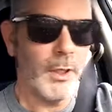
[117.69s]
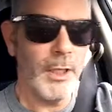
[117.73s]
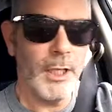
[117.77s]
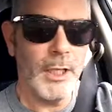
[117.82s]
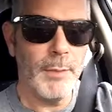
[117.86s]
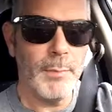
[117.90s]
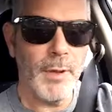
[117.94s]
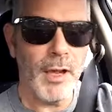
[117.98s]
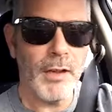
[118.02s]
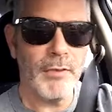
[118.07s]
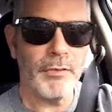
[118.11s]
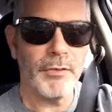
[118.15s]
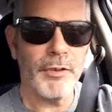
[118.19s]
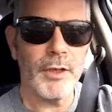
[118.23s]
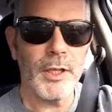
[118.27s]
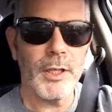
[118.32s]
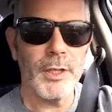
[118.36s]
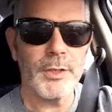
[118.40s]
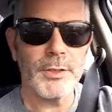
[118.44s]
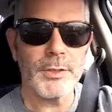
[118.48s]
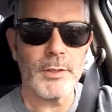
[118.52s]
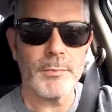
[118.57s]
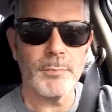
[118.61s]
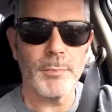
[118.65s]
eBay
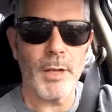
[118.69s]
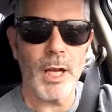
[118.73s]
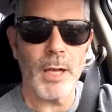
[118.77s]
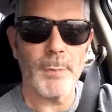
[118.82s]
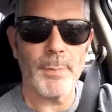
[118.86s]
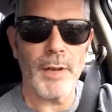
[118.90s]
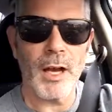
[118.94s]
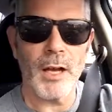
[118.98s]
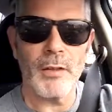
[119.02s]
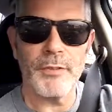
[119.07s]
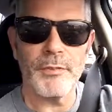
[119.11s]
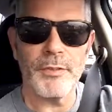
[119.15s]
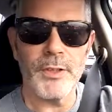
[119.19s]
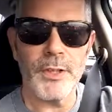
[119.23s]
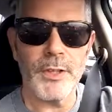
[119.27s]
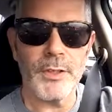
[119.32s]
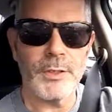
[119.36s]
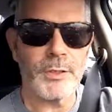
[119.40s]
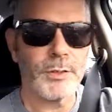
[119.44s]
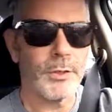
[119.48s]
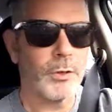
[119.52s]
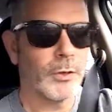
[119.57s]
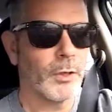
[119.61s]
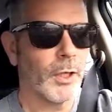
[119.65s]
fees and PayPal
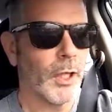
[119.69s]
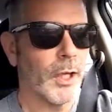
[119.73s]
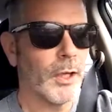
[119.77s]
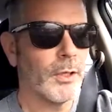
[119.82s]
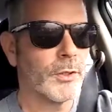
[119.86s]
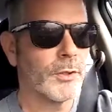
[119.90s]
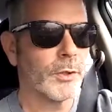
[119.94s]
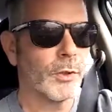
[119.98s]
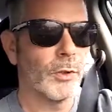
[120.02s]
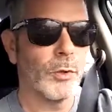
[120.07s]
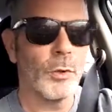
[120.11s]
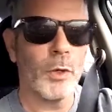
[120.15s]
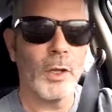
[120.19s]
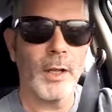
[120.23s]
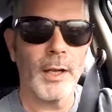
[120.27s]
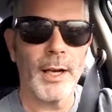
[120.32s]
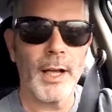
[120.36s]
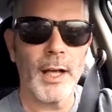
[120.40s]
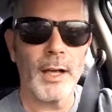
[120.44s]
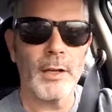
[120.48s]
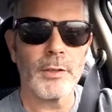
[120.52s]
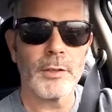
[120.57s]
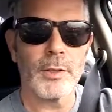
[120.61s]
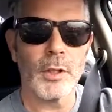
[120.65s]
fees. Okay, so all of
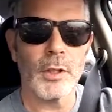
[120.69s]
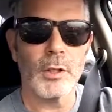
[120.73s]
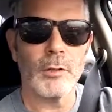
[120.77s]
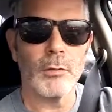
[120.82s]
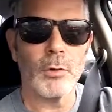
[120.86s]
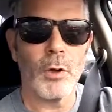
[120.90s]
that is going to